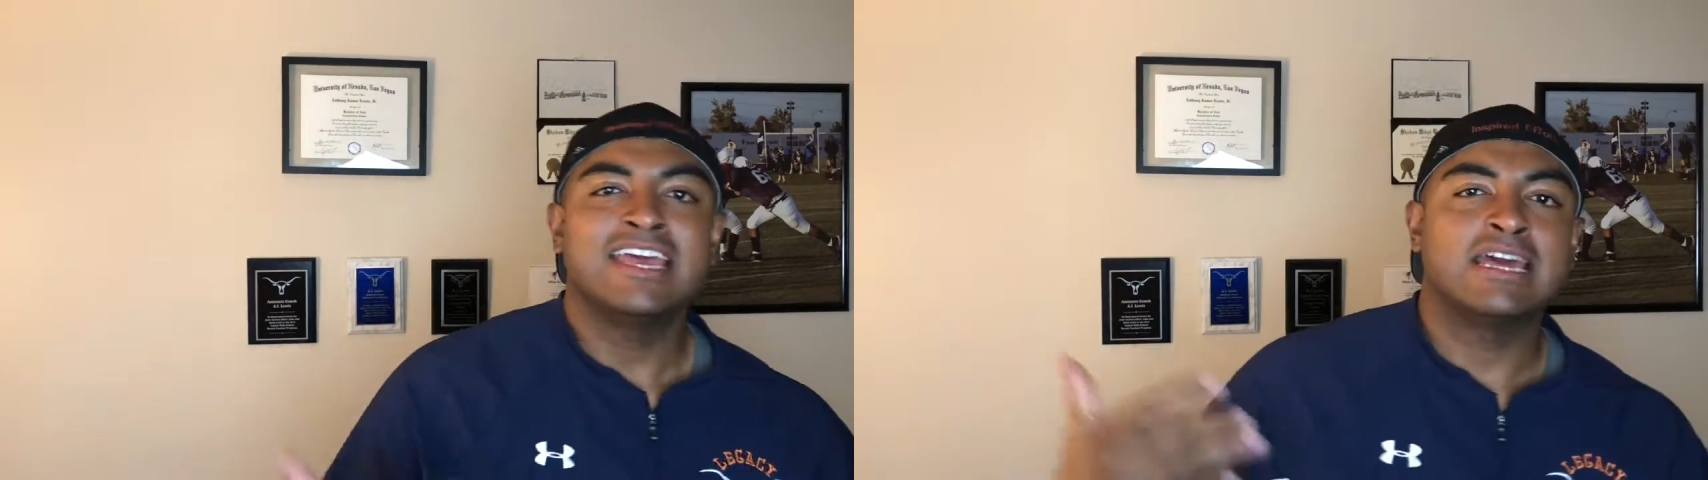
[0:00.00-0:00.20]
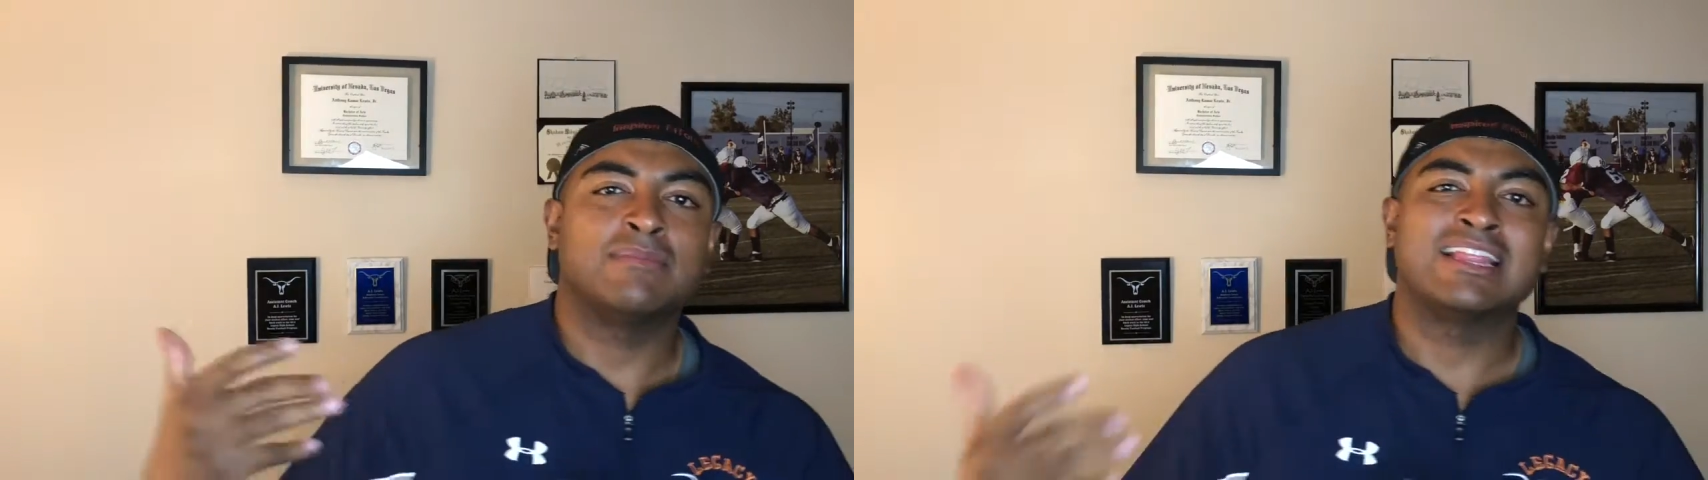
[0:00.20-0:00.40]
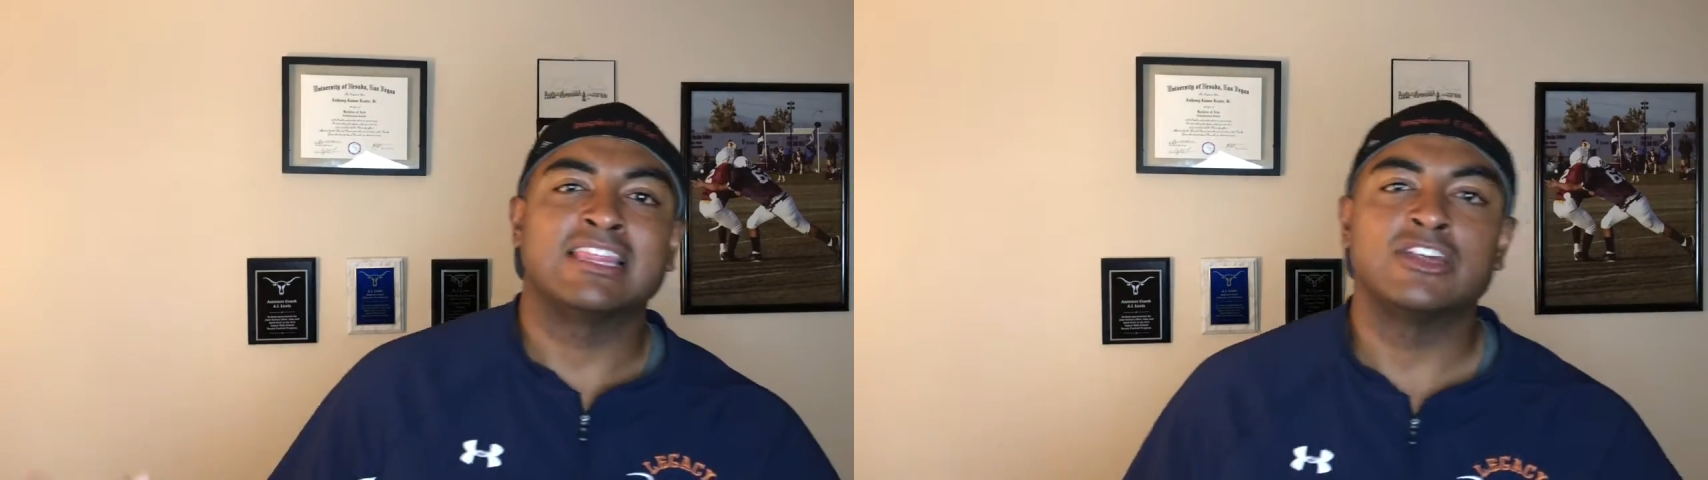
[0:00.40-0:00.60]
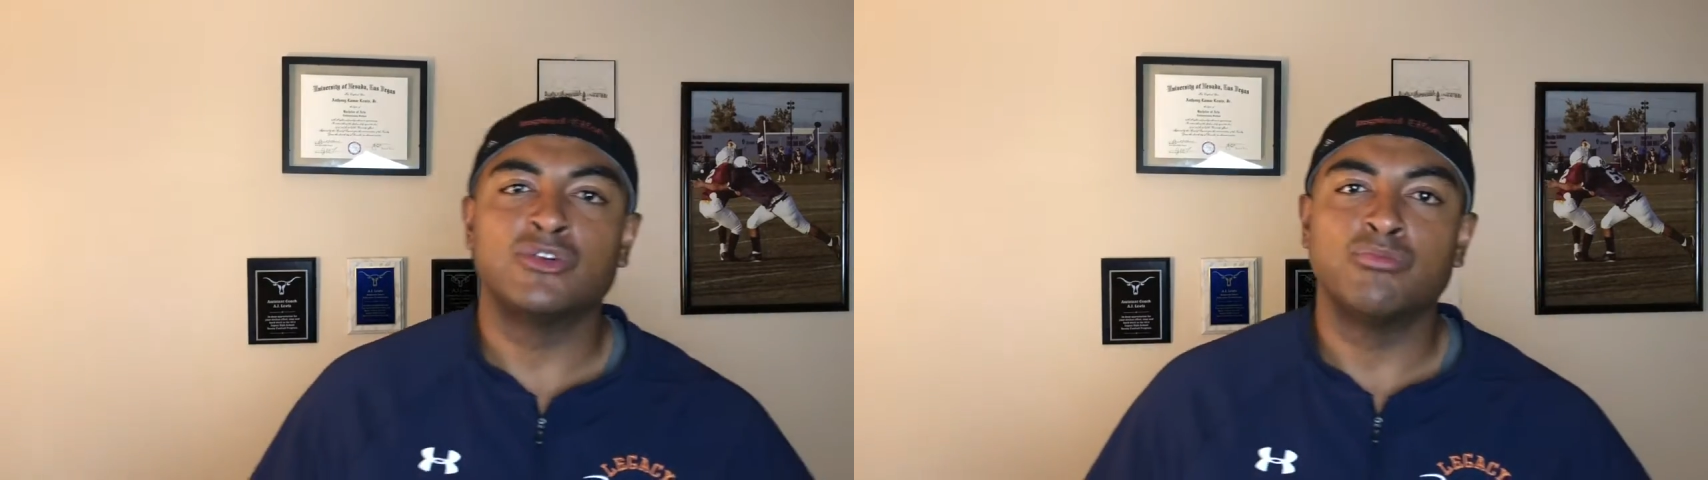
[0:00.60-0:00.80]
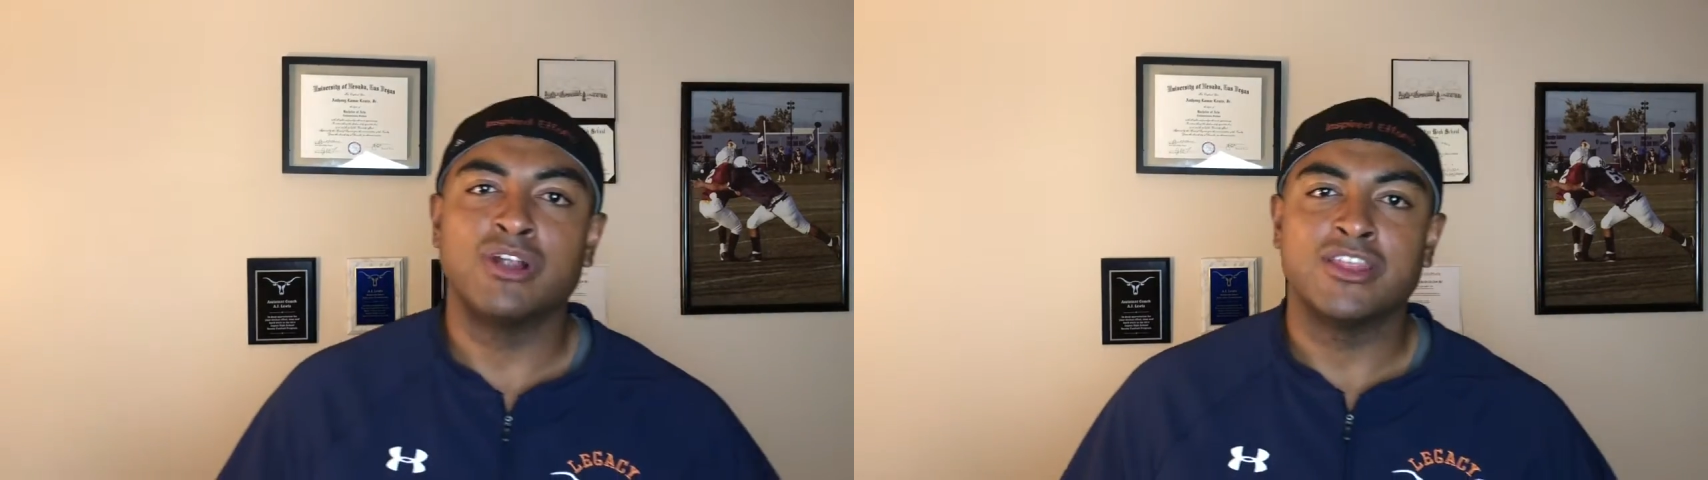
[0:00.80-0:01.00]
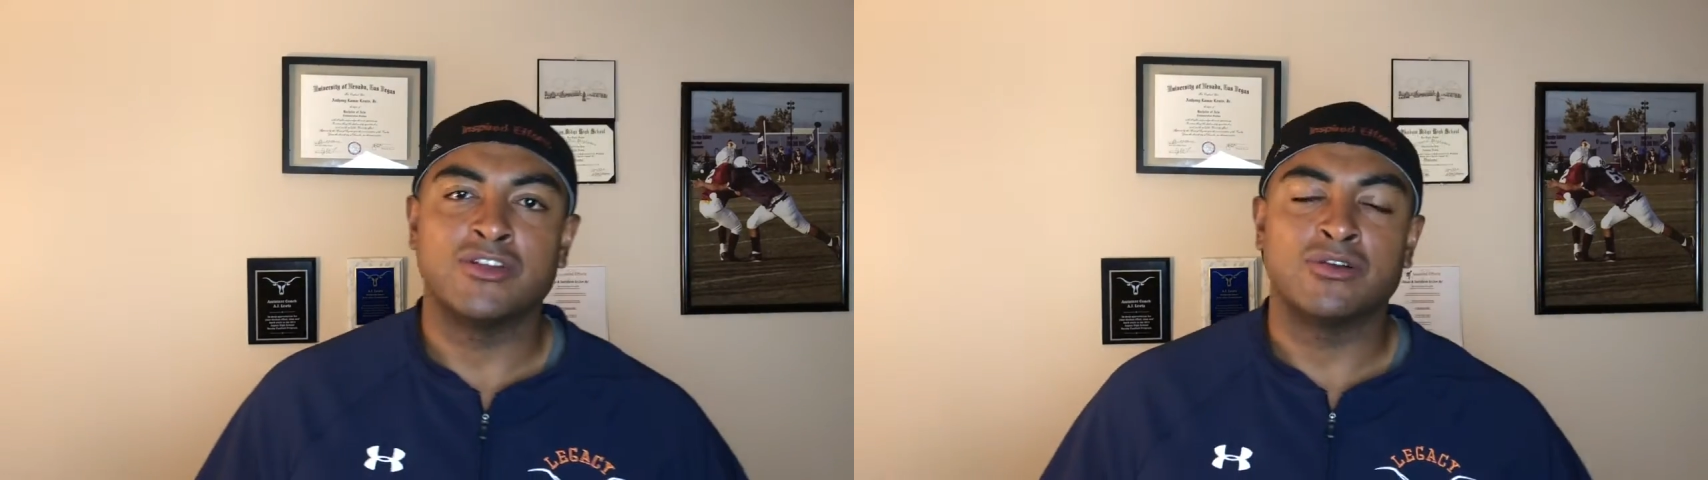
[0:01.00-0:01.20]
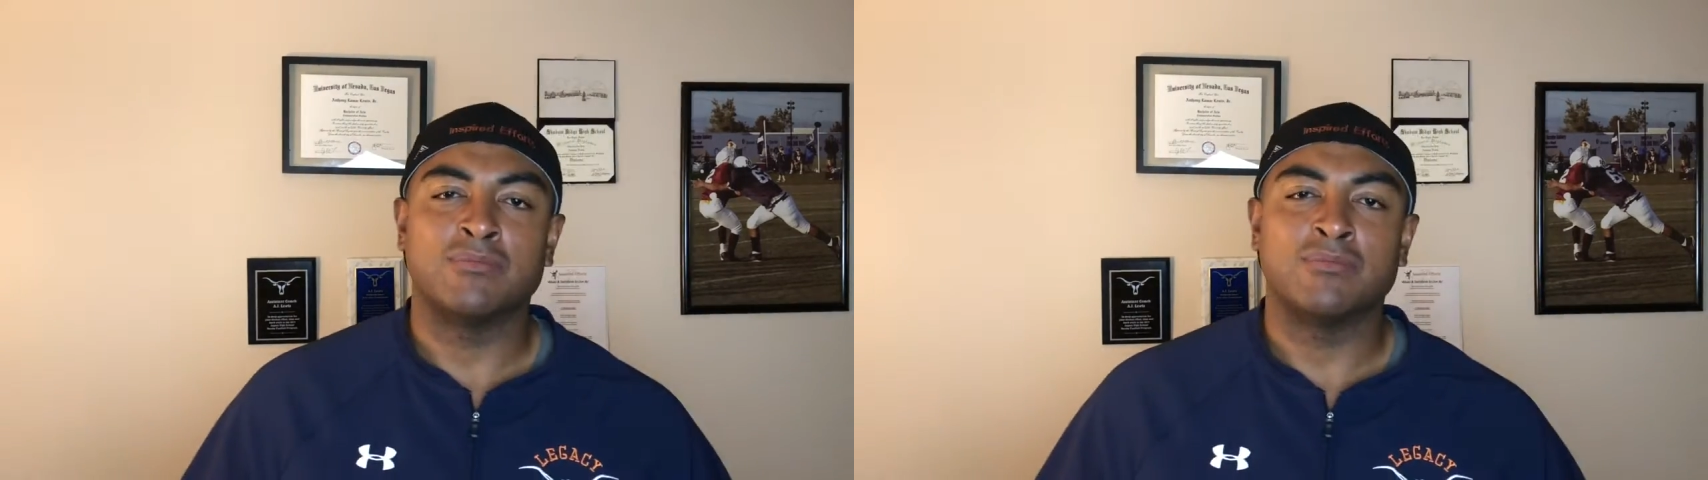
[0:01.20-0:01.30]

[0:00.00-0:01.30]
and my little brother.